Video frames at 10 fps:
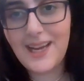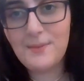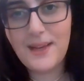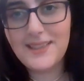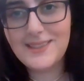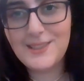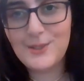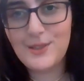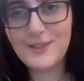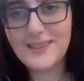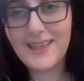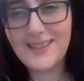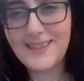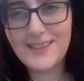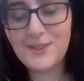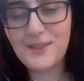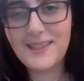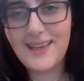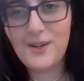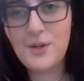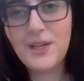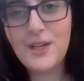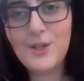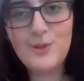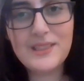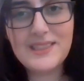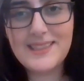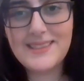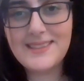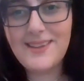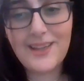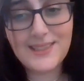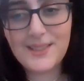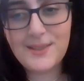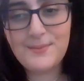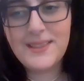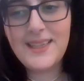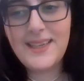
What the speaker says: I'm at 280-ish right now, which is awesome.